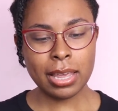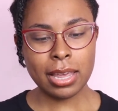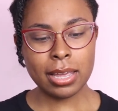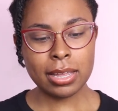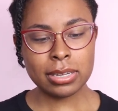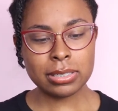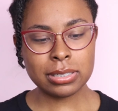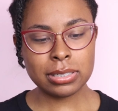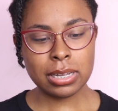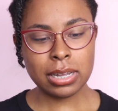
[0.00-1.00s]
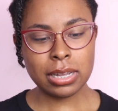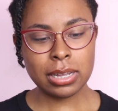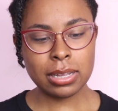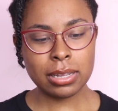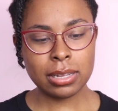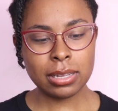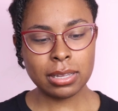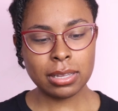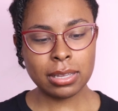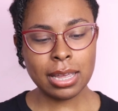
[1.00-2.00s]
And
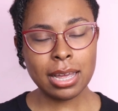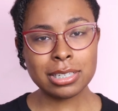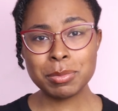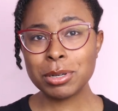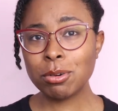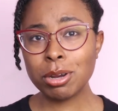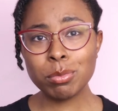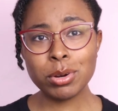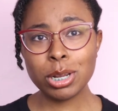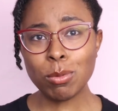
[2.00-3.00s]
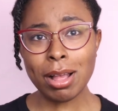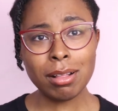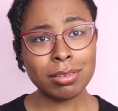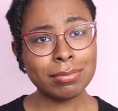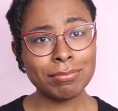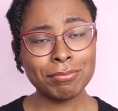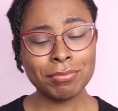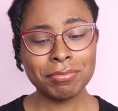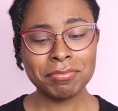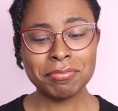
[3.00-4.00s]
yeah, it's been growing pretty well.
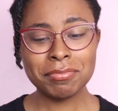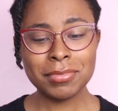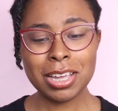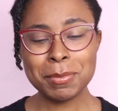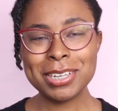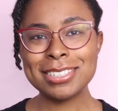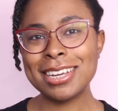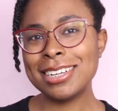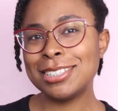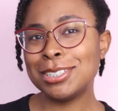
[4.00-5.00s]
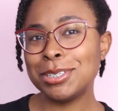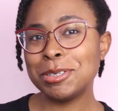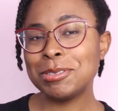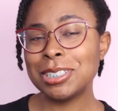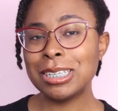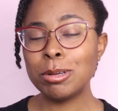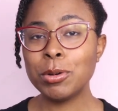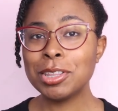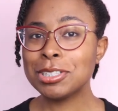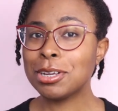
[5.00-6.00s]
I'm excited to see
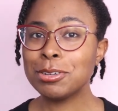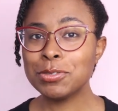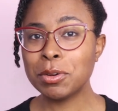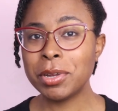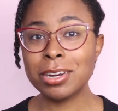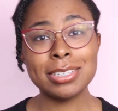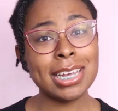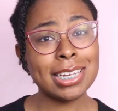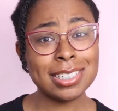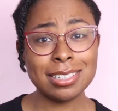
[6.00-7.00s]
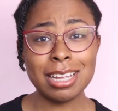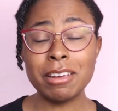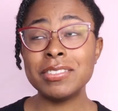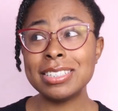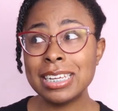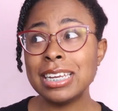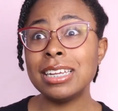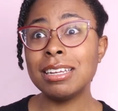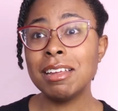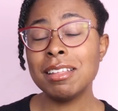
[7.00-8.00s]
where this goes from here because I've
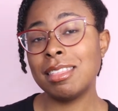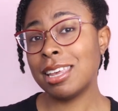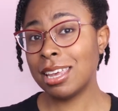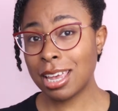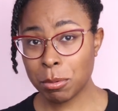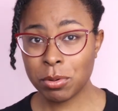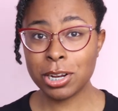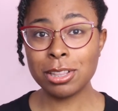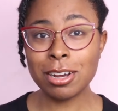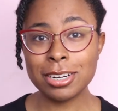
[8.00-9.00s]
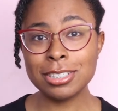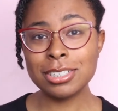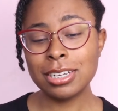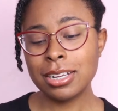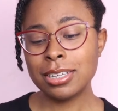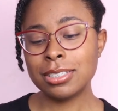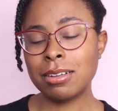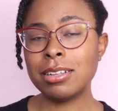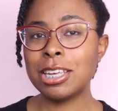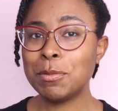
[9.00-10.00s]
seen that they can get pretty large. So
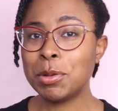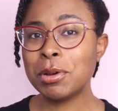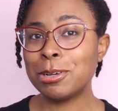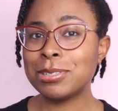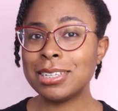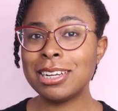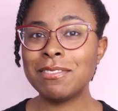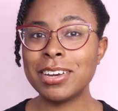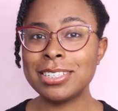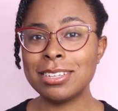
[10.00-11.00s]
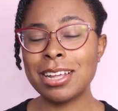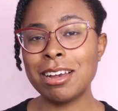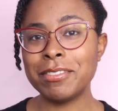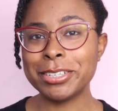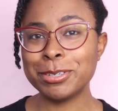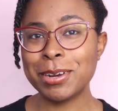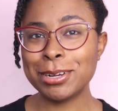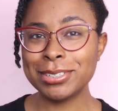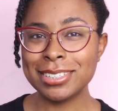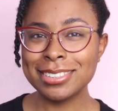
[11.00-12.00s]
I'll keep you posted if I still have this
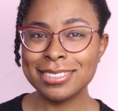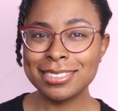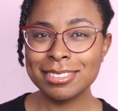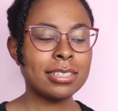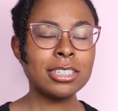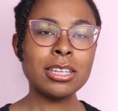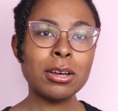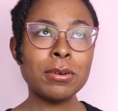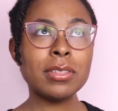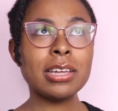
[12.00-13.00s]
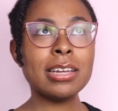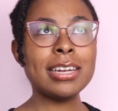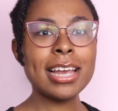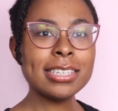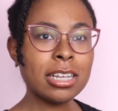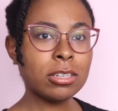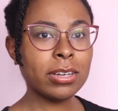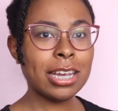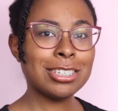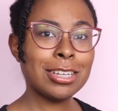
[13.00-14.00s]
around. So the next
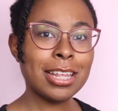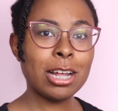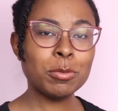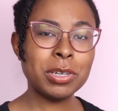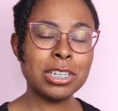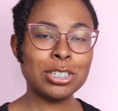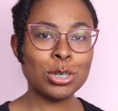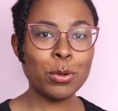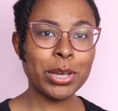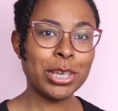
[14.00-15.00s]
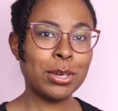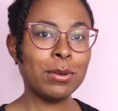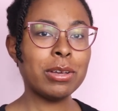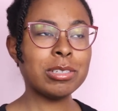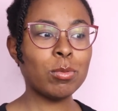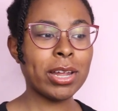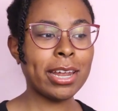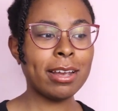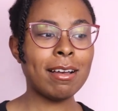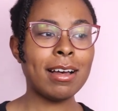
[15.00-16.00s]
alocasia that I'll be showing you is one
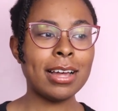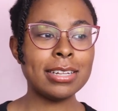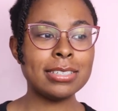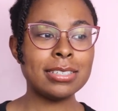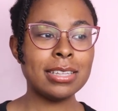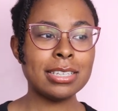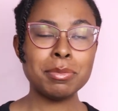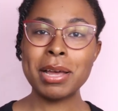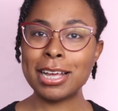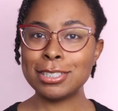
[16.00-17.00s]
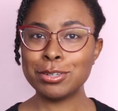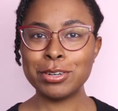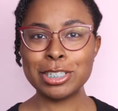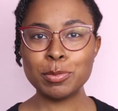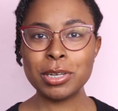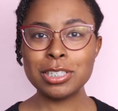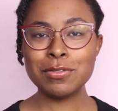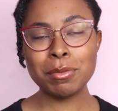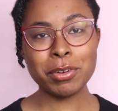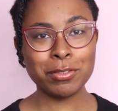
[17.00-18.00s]
I got this past Christmas
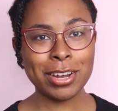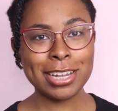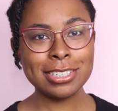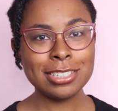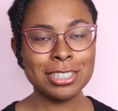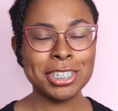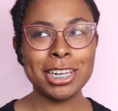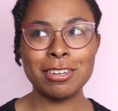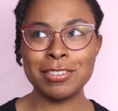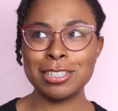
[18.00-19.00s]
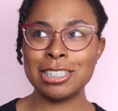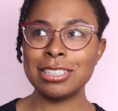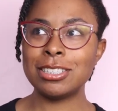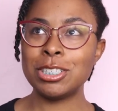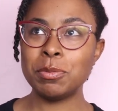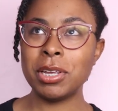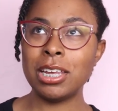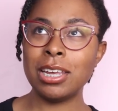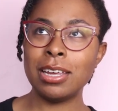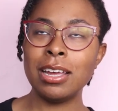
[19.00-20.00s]
from a friend. She gifted it to
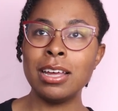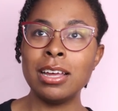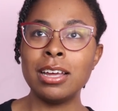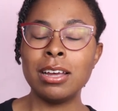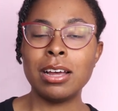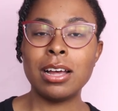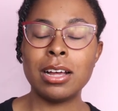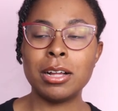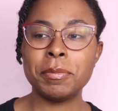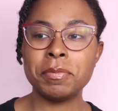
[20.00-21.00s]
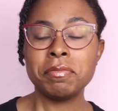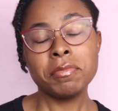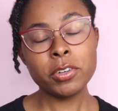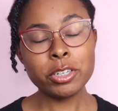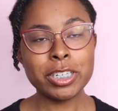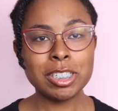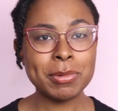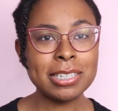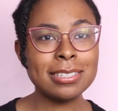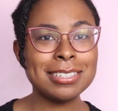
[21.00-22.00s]
me for
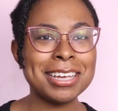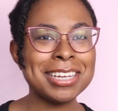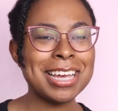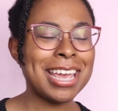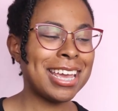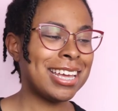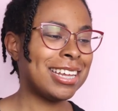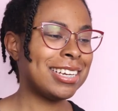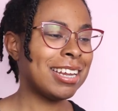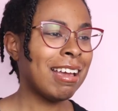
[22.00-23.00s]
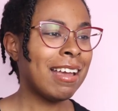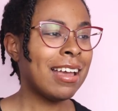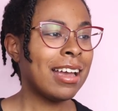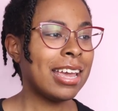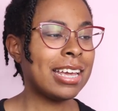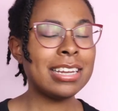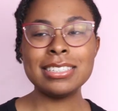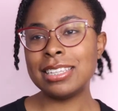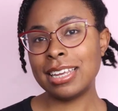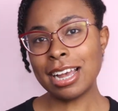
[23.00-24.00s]
Christmas, and it
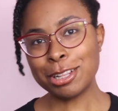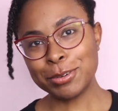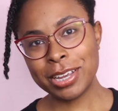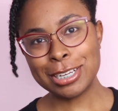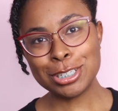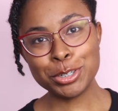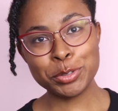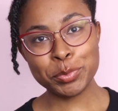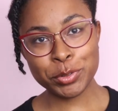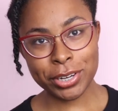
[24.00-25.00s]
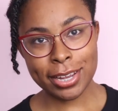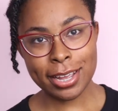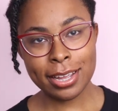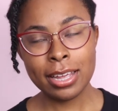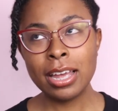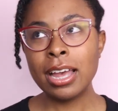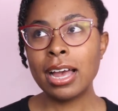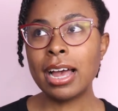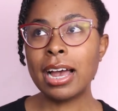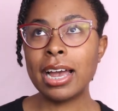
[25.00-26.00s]
is the Alocasia cuprea.
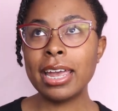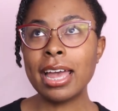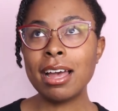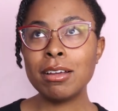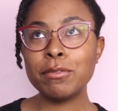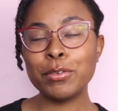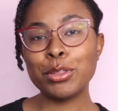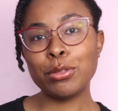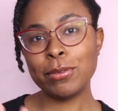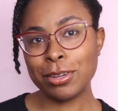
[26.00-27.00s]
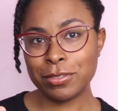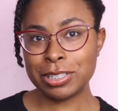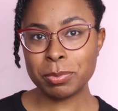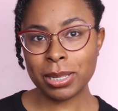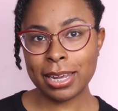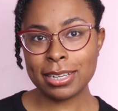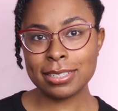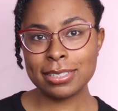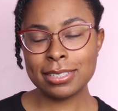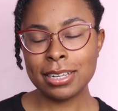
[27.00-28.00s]
I have 3 of these
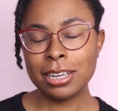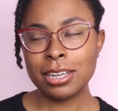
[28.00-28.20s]
plants.